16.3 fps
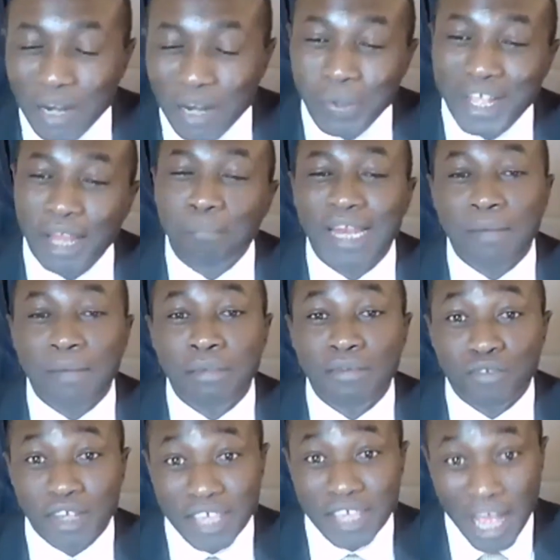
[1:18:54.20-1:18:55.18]
we can blame
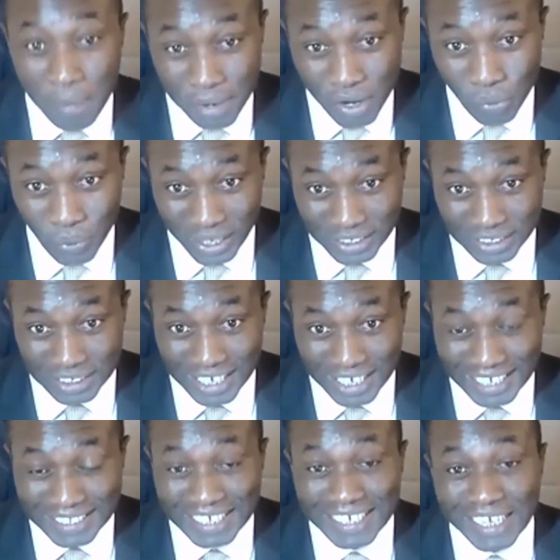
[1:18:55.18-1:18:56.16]
him for Nyamina West.
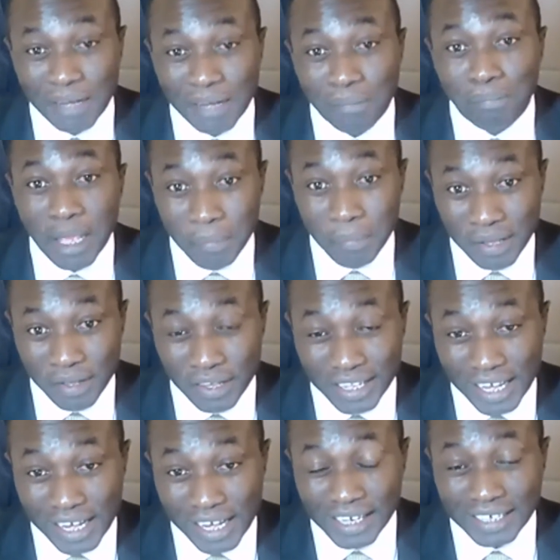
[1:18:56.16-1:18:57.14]
I think they're
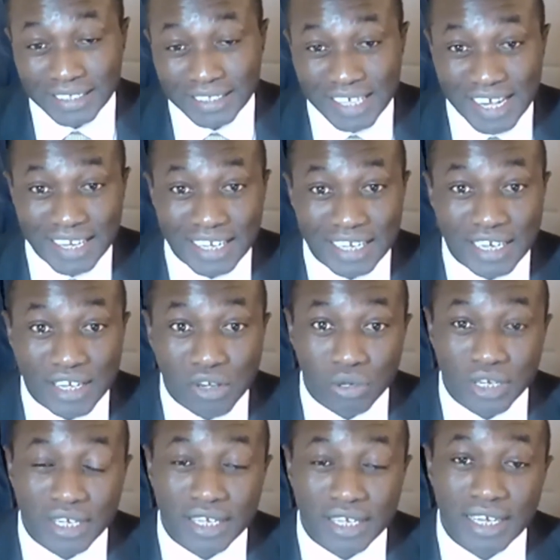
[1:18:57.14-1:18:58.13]
saying that the
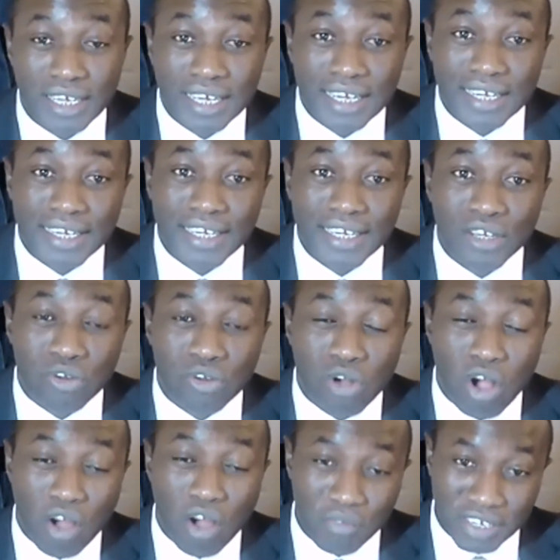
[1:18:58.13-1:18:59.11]

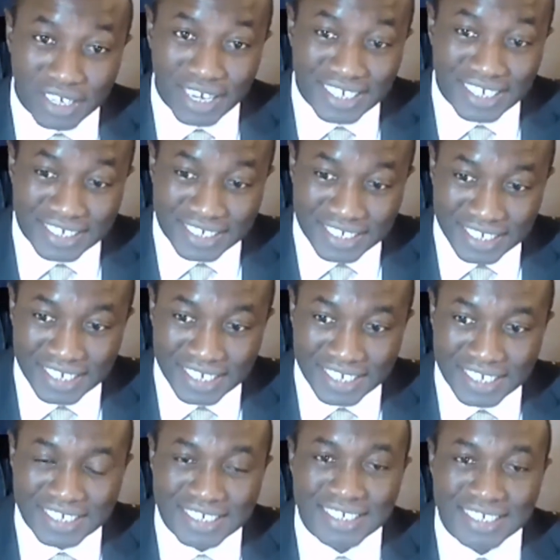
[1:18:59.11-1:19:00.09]
COVID-19 is the
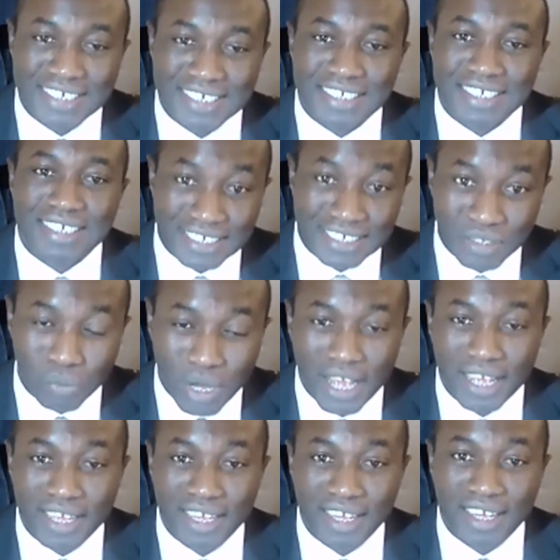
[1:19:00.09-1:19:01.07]
reason
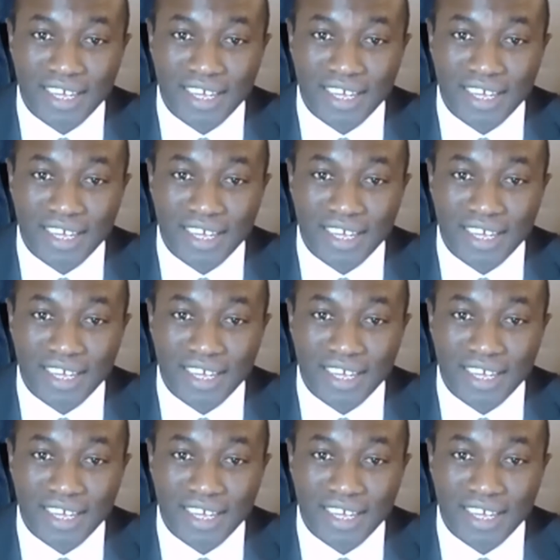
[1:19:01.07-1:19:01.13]
why